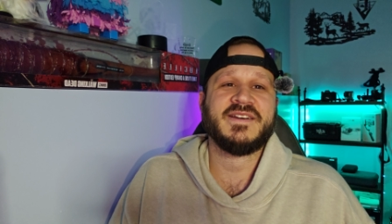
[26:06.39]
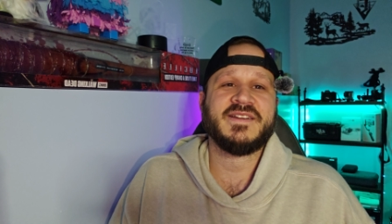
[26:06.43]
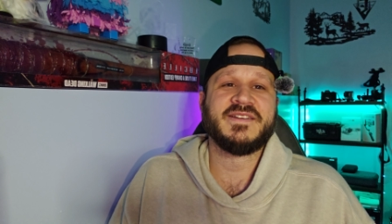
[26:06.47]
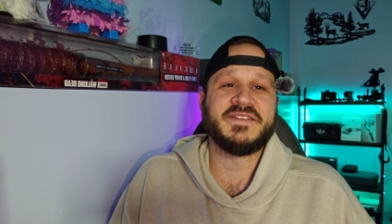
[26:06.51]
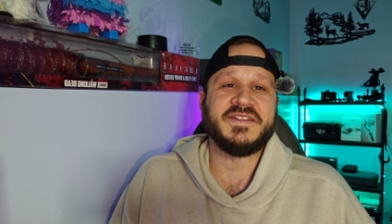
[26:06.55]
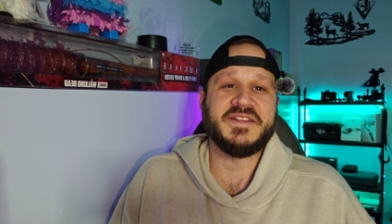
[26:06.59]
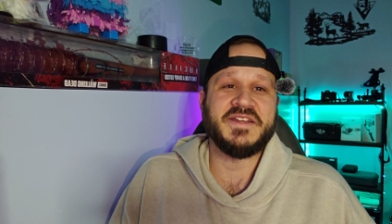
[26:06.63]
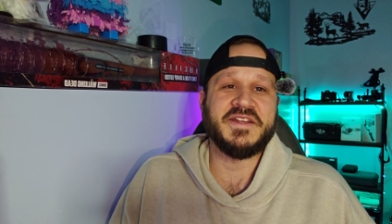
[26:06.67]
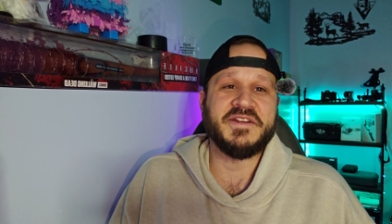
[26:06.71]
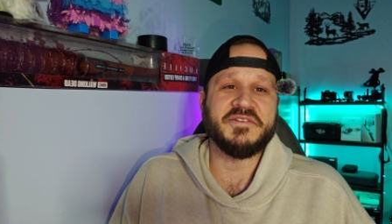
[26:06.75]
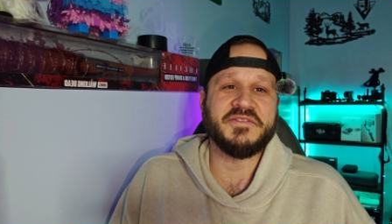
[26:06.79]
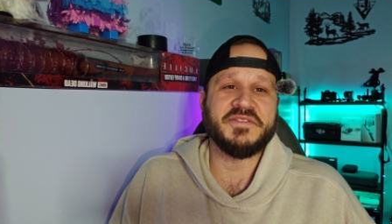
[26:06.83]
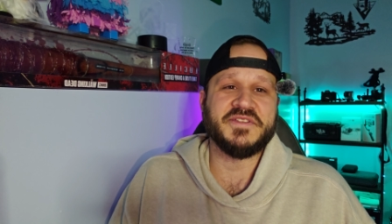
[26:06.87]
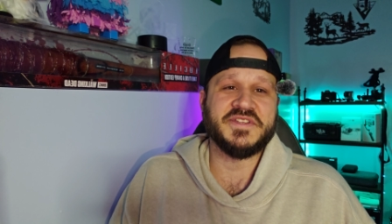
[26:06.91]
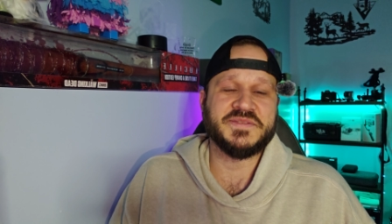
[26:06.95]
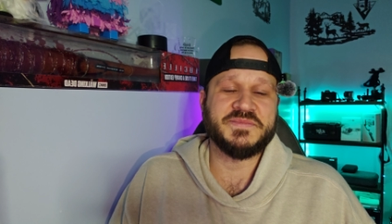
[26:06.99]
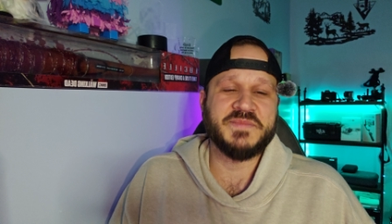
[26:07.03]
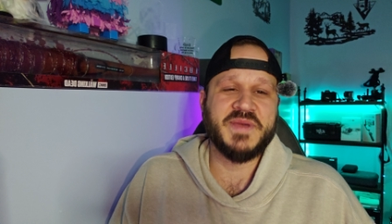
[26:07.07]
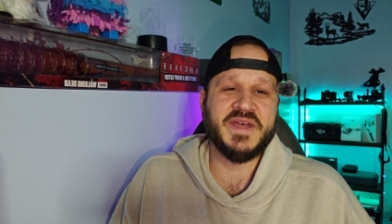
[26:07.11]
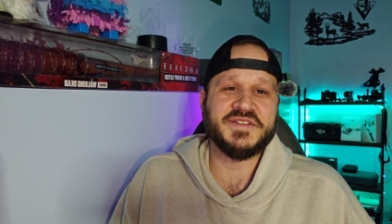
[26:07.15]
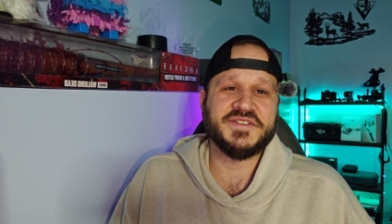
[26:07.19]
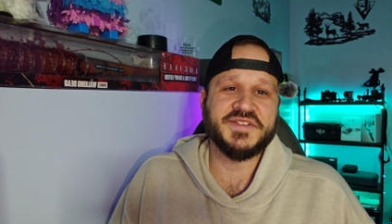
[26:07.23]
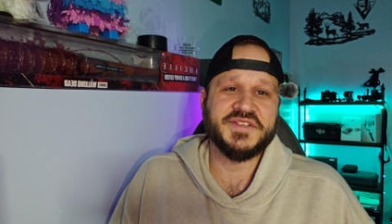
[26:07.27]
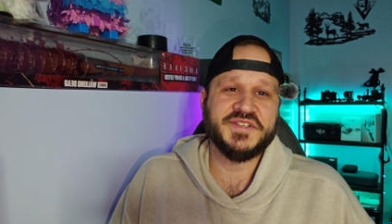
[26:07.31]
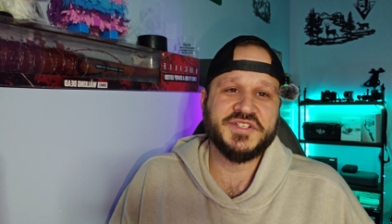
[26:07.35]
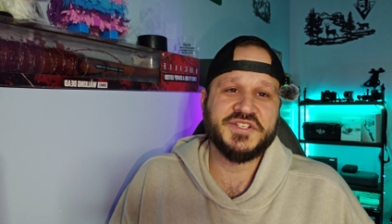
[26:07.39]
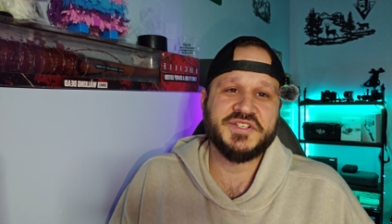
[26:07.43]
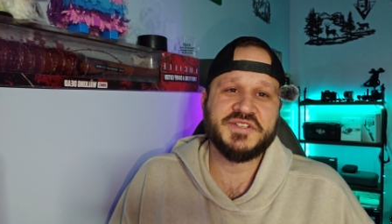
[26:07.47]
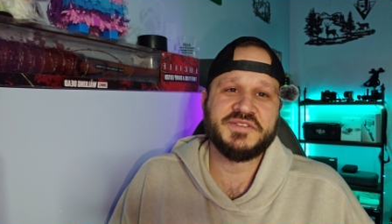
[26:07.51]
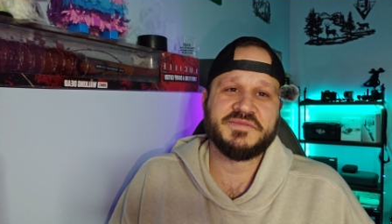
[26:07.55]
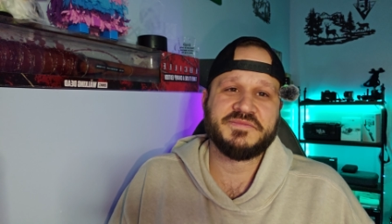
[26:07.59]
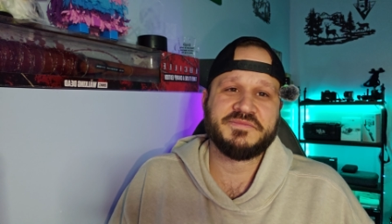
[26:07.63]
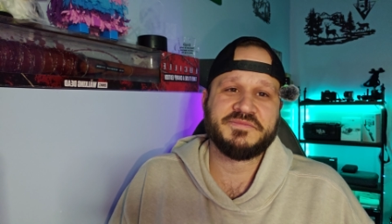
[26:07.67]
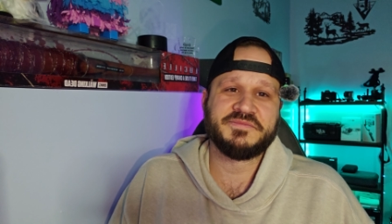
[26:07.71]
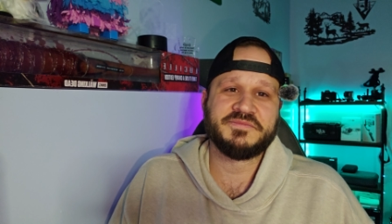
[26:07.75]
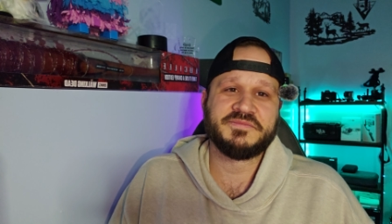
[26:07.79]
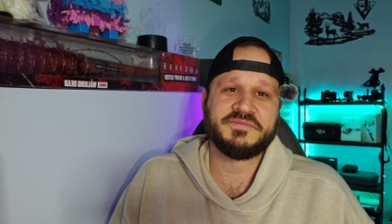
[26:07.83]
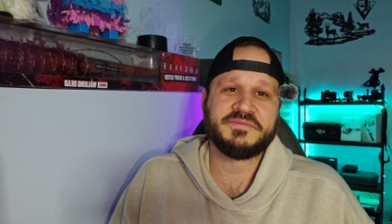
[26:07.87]
to hear this message.
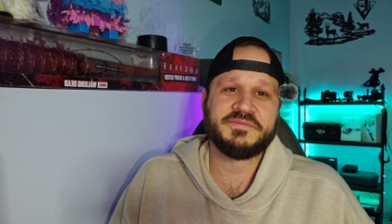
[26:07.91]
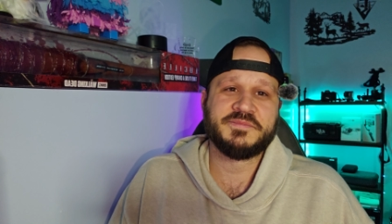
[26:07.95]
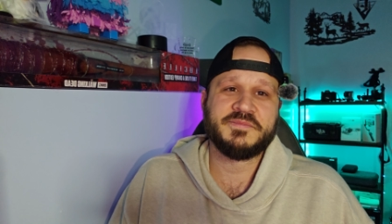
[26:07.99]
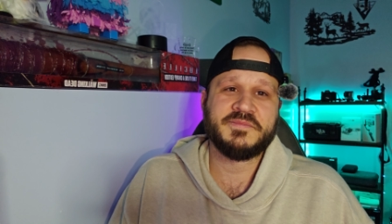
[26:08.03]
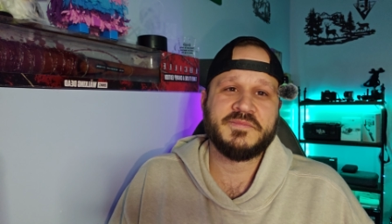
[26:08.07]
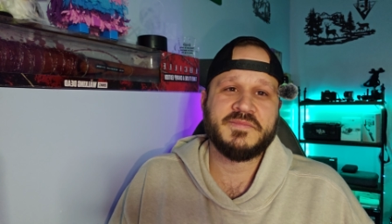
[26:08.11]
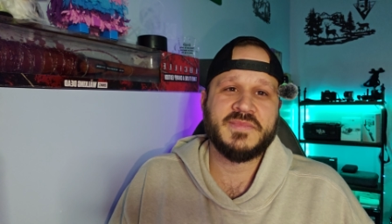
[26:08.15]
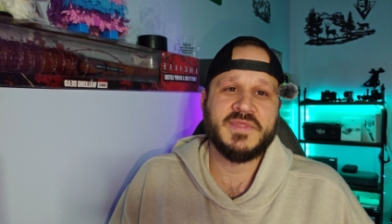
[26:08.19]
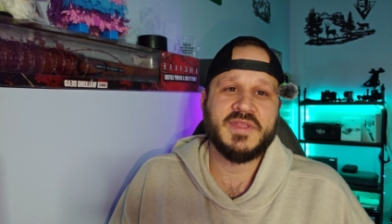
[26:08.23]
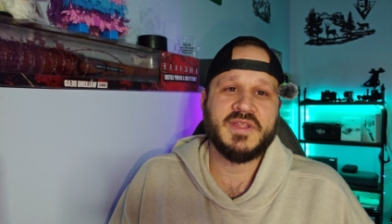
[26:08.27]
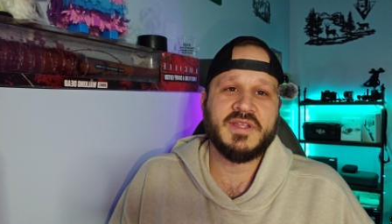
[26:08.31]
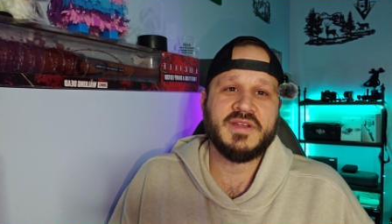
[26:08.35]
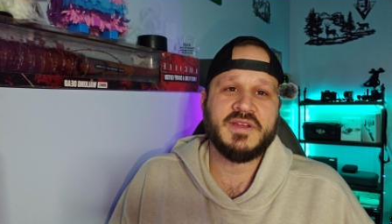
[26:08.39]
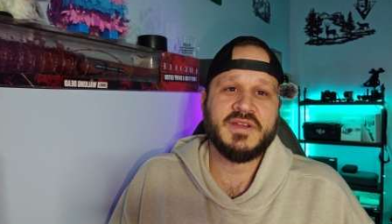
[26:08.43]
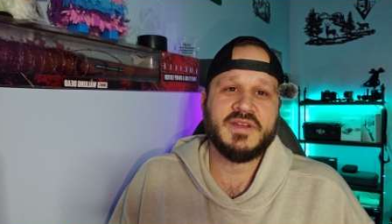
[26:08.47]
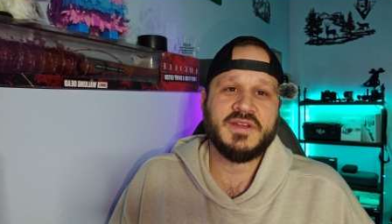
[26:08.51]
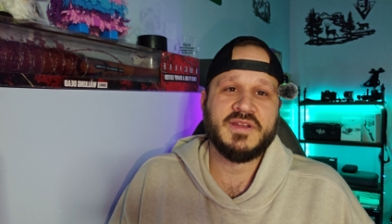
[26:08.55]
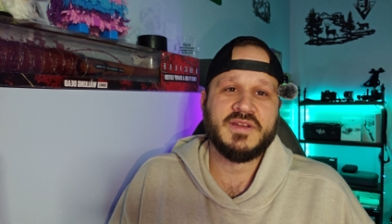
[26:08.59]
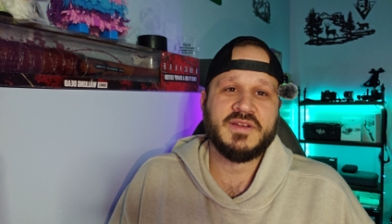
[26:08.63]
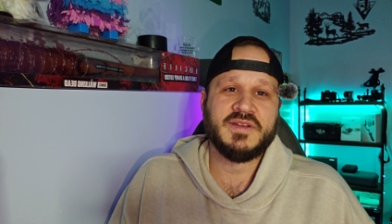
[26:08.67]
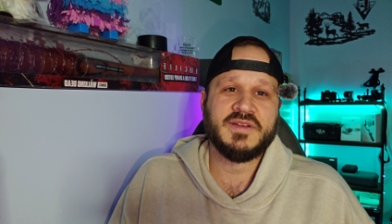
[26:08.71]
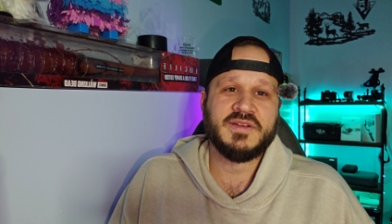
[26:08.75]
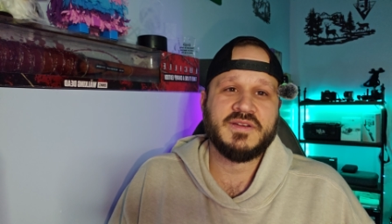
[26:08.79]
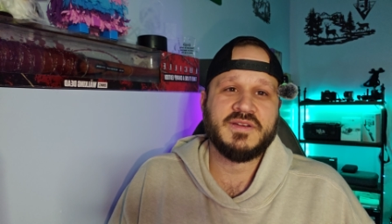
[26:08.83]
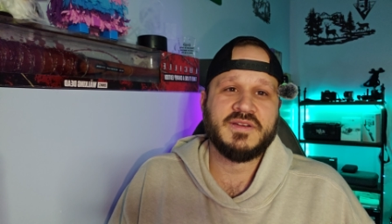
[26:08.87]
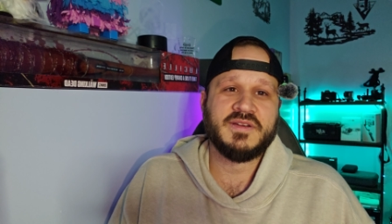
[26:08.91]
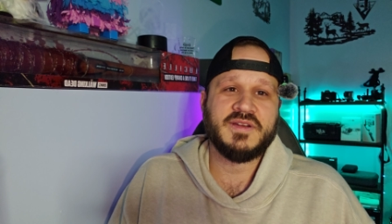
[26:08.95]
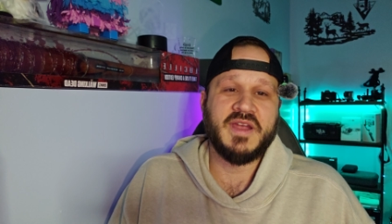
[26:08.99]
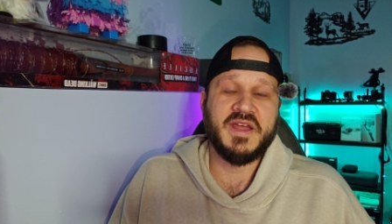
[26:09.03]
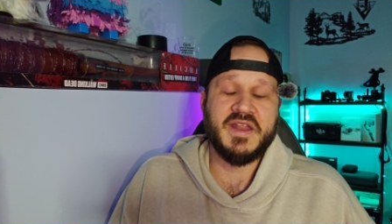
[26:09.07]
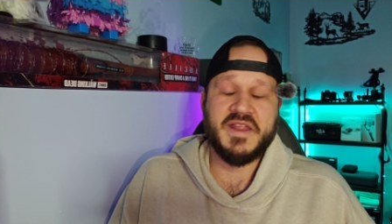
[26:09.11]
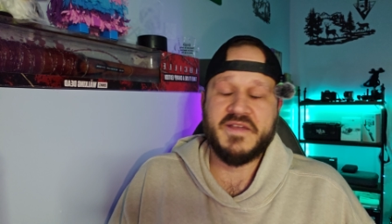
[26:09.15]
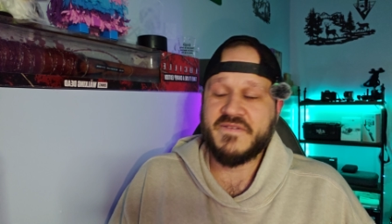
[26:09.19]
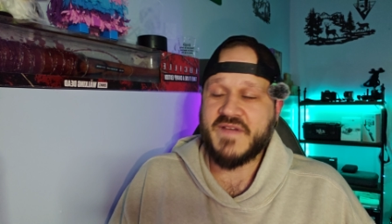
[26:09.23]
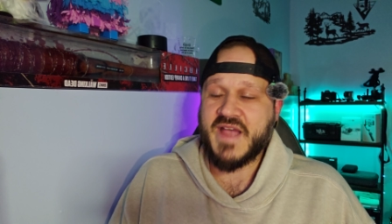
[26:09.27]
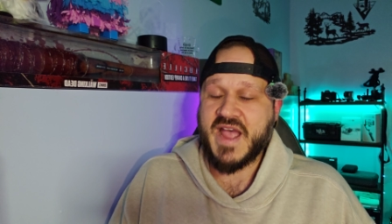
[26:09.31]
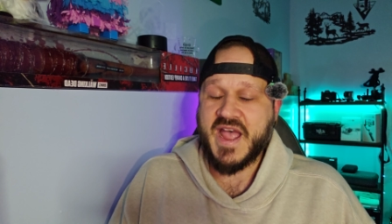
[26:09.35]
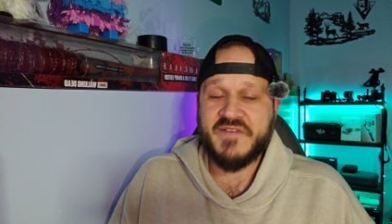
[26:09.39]

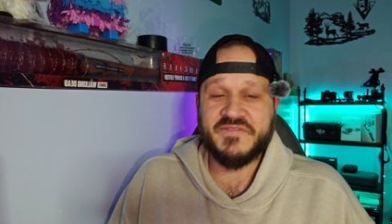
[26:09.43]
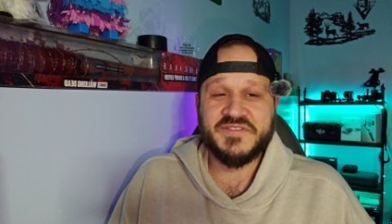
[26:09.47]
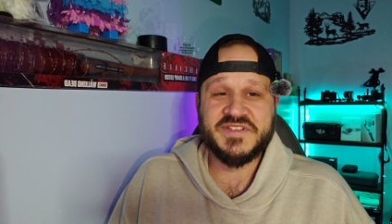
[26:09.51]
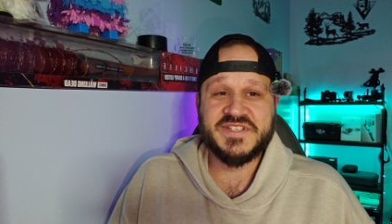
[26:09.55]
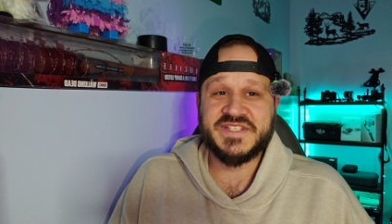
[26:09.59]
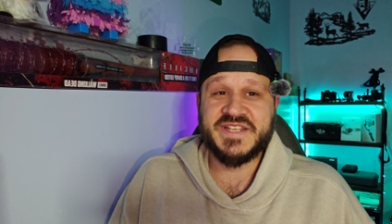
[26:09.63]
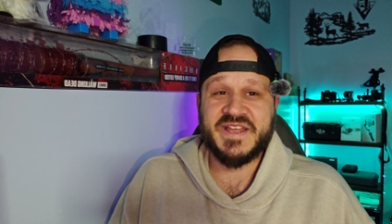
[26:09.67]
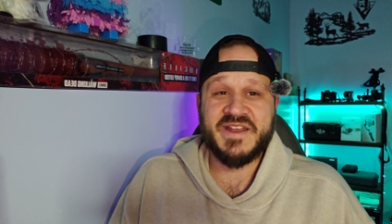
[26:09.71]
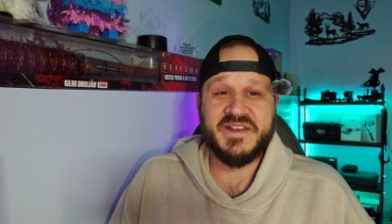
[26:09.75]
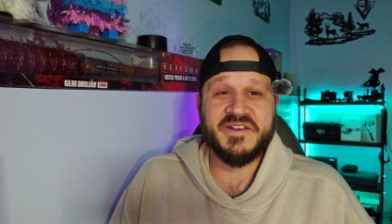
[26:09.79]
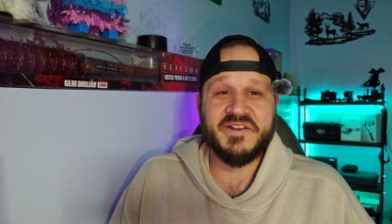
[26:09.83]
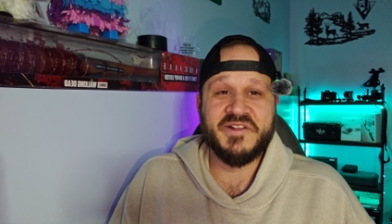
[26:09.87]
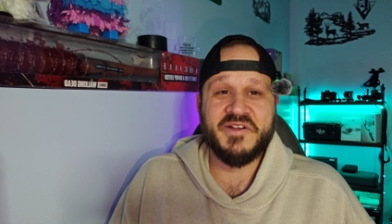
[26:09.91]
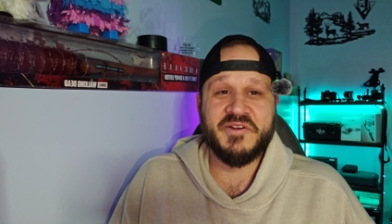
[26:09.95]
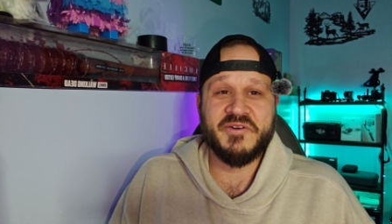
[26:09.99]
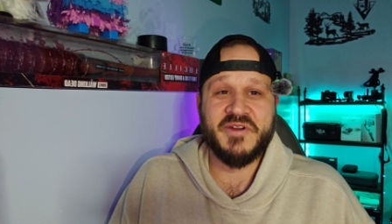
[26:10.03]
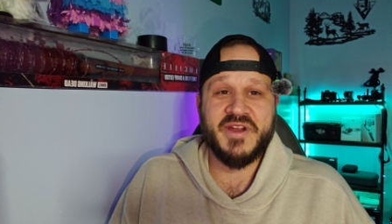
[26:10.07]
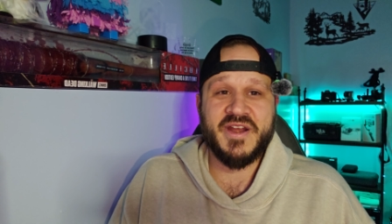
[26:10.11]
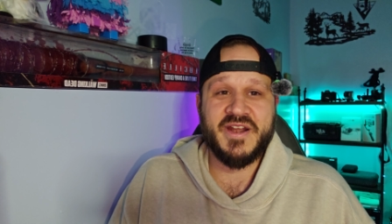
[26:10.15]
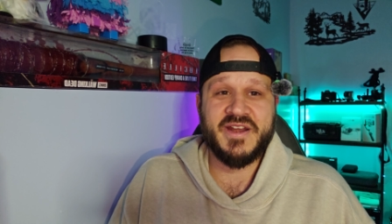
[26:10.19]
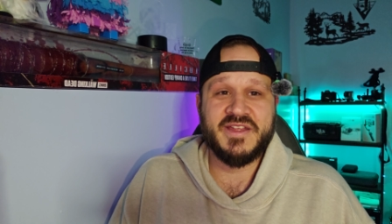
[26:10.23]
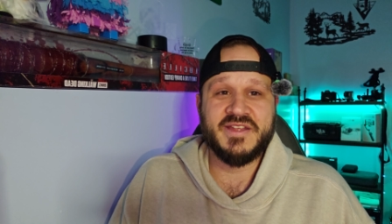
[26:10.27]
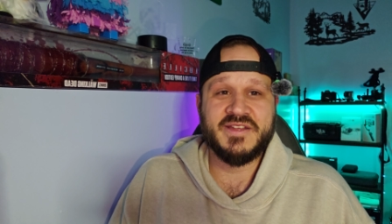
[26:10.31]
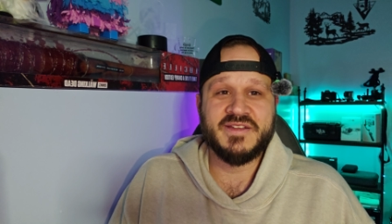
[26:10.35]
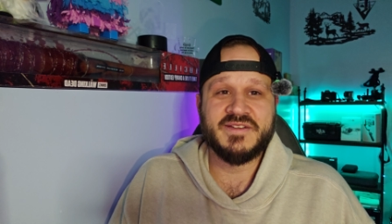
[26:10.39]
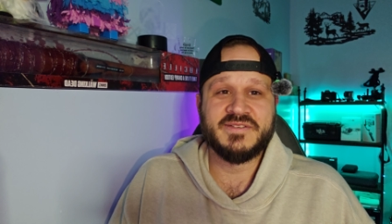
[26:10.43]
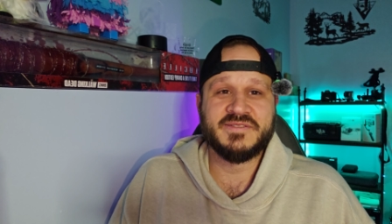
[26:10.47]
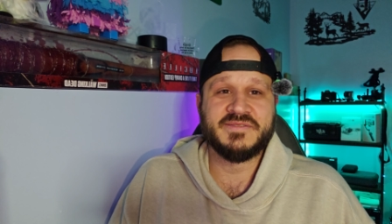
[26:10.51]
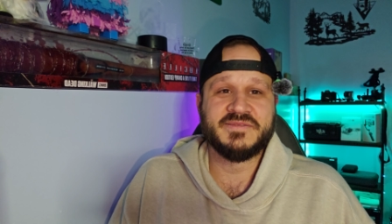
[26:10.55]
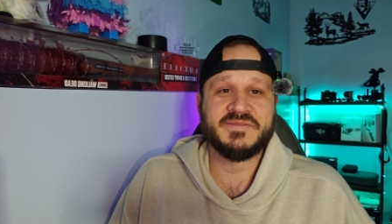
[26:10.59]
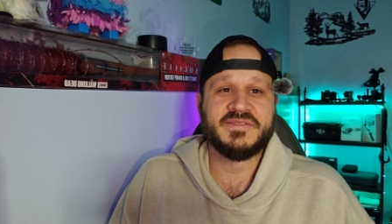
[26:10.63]
And if I haven't said it already,